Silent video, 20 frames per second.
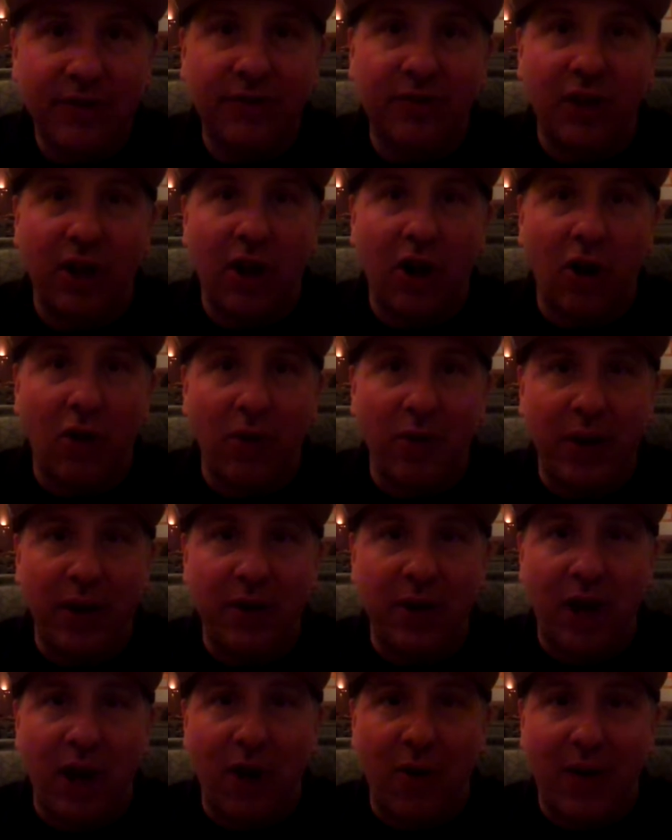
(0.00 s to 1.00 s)
So,
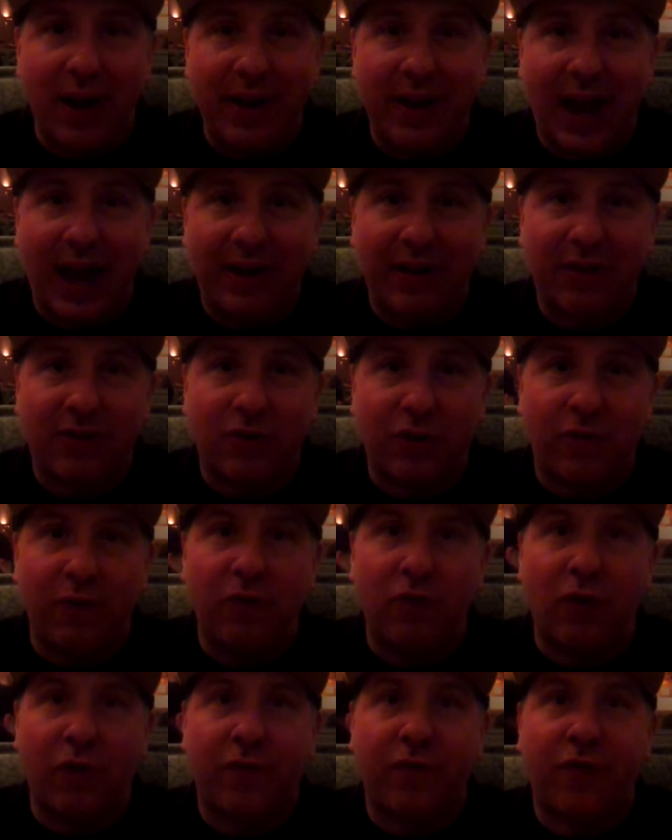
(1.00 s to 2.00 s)
you know, and I just look
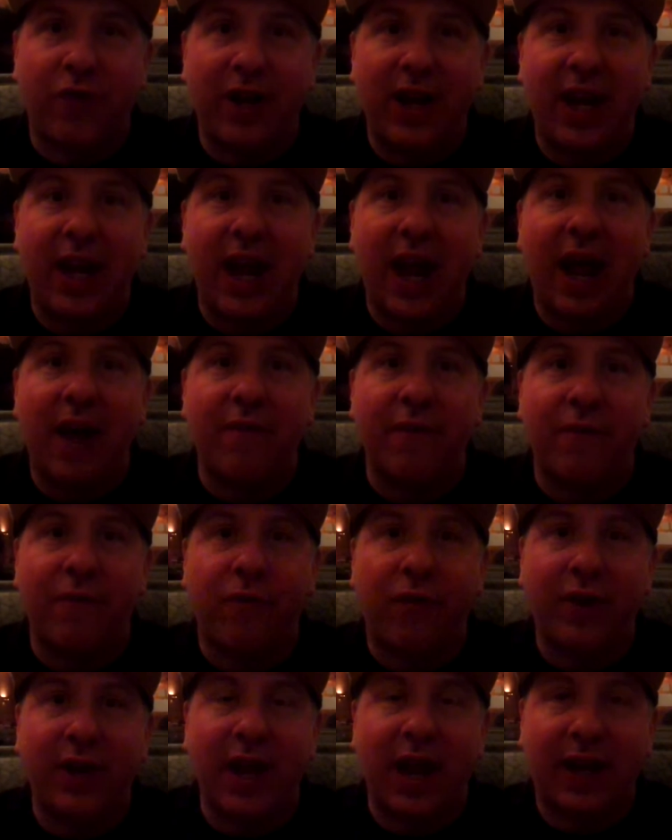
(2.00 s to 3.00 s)
for
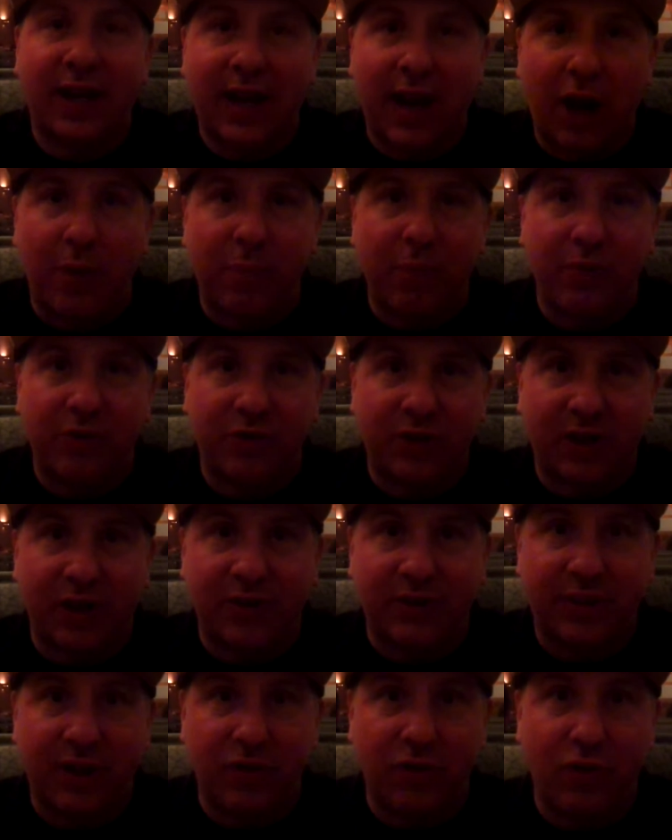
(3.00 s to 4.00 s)
the Cowboys to
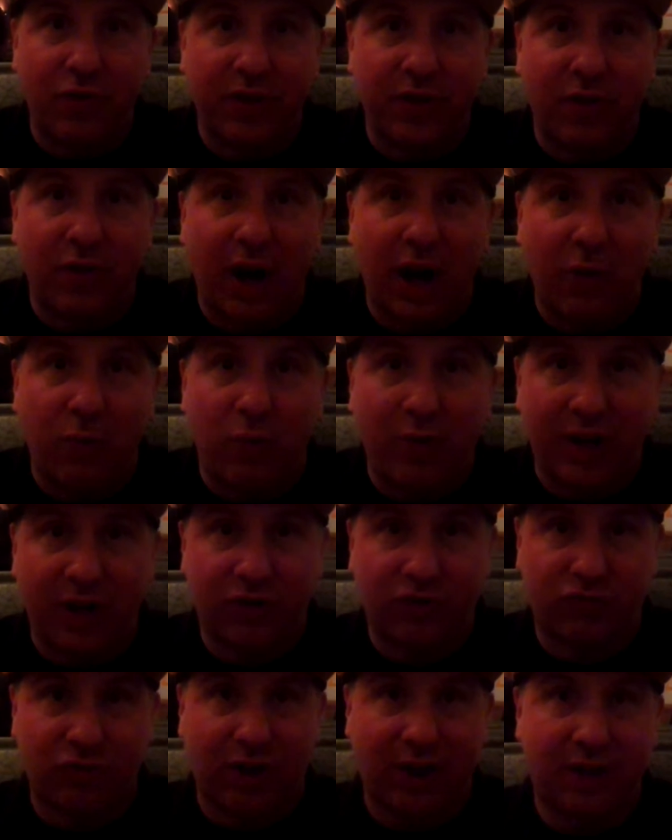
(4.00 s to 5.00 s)
continue their
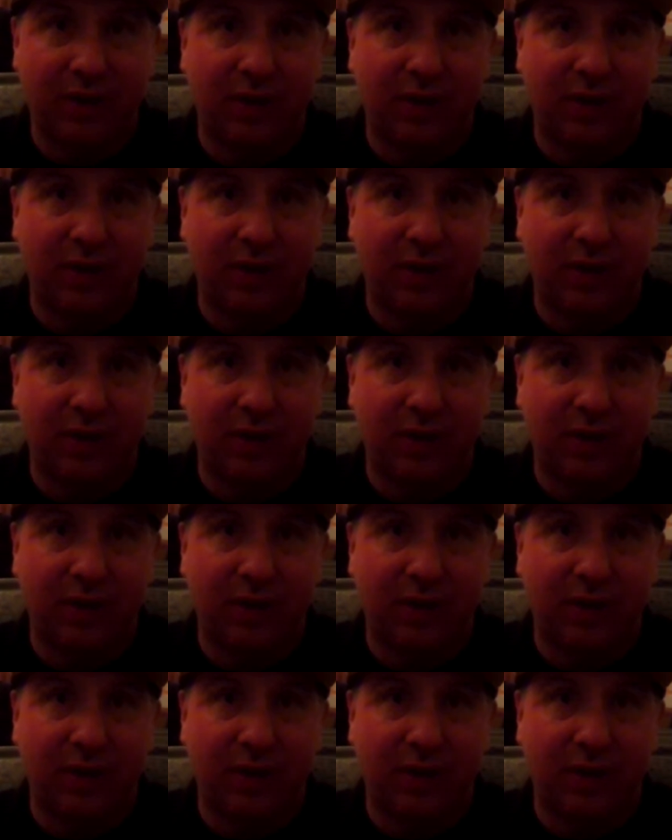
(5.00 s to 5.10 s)
winning streak.